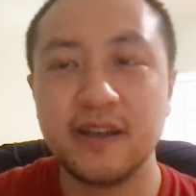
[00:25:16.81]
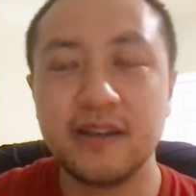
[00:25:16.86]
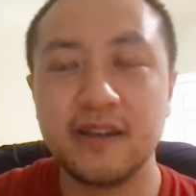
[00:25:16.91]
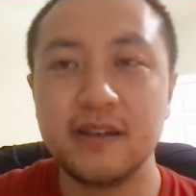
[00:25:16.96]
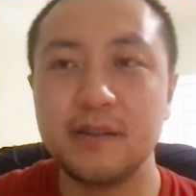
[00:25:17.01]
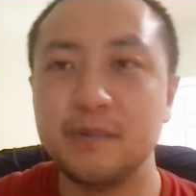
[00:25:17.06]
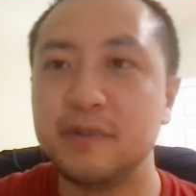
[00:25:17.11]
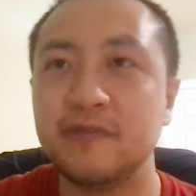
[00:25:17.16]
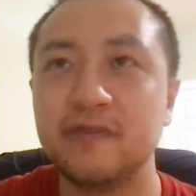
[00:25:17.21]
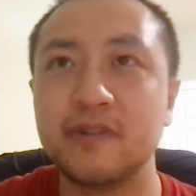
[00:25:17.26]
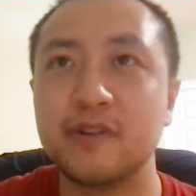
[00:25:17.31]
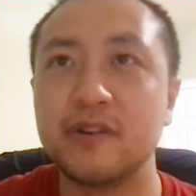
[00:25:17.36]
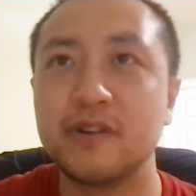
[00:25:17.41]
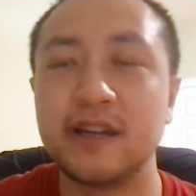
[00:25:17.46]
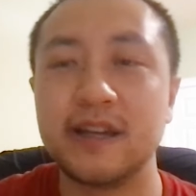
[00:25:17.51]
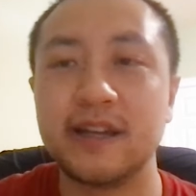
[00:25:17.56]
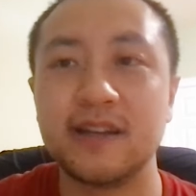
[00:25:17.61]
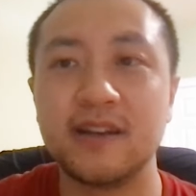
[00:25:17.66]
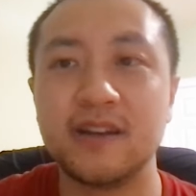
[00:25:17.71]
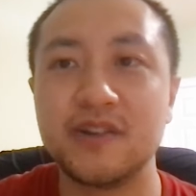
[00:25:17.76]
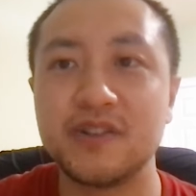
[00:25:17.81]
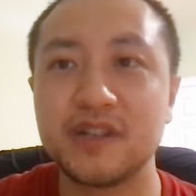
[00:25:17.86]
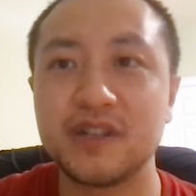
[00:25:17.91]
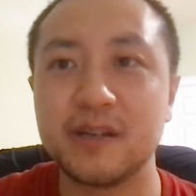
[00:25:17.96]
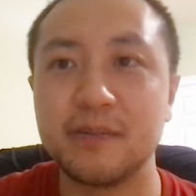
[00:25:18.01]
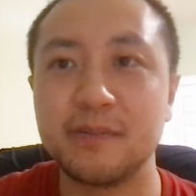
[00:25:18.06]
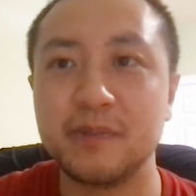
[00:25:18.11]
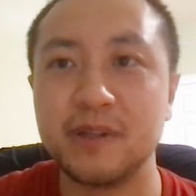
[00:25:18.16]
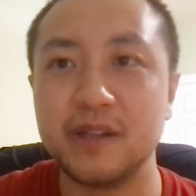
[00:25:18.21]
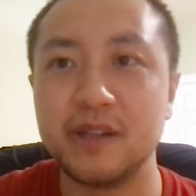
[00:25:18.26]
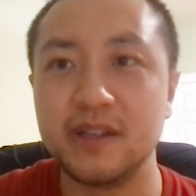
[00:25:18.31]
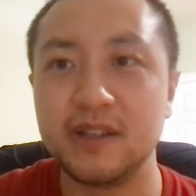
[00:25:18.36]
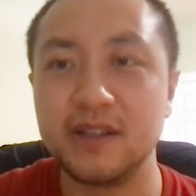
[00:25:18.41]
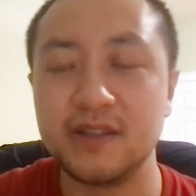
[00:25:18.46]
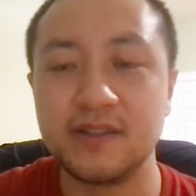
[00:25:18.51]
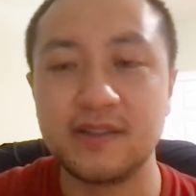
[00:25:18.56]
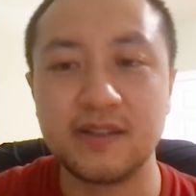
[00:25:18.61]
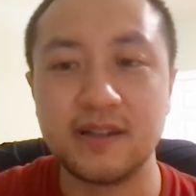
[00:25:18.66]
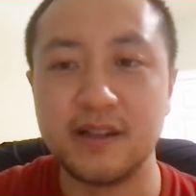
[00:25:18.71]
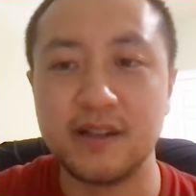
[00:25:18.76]
Yeah, before like large
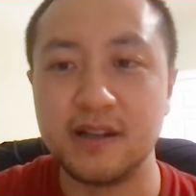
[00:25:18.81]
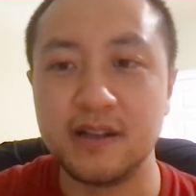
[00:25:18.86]
companies,